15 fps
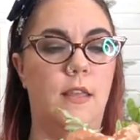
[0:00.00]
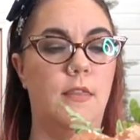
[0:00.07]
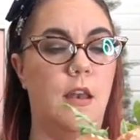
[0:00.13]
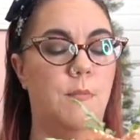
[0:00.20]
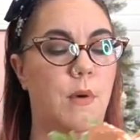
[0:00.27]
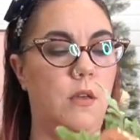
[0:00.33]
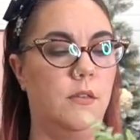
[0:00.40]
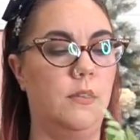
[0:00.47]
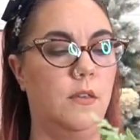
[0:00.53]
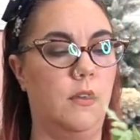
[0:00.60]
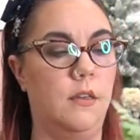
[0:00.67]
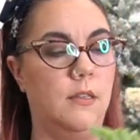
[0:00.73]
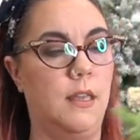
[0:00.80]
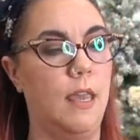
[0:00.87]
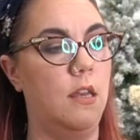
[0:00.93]
And then I'm also
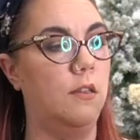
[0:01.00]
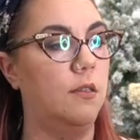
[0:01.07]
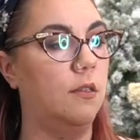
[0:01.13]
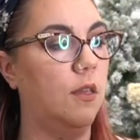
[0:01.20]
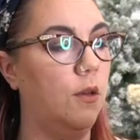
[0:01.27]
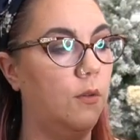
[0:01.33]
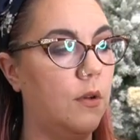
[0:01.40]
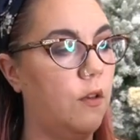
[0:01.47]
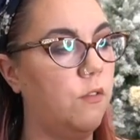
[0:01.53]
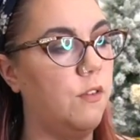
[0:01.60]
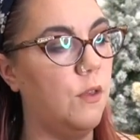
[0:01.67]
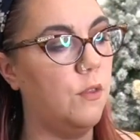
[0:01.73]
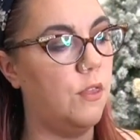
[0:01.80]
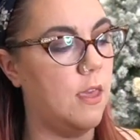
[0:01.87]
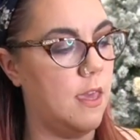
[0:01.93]
going to kind of scoot a
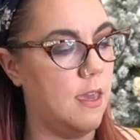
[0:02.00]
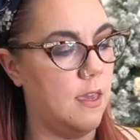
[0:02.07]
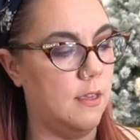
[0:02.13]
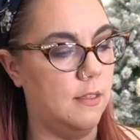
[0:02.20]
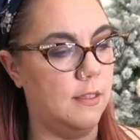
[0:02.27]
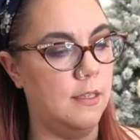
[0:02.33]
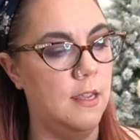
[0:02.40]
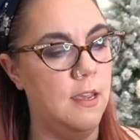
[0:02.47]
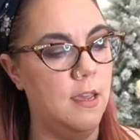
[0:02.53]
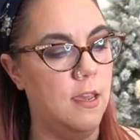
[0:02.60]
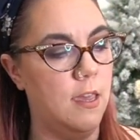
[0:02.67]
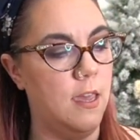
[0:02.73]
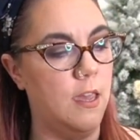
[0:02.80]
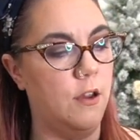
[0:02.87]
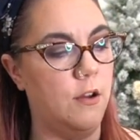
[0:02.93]
few things
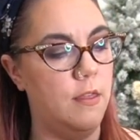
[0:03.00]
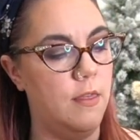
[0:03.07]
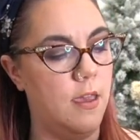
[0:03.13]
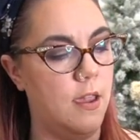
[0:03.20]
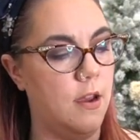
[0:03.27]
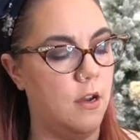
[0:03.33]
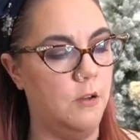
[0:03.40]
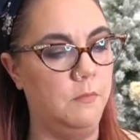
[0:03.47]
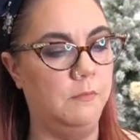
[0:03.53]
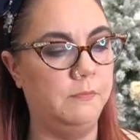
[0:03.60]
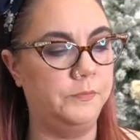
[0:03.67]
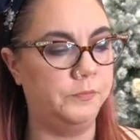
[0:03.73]
here and there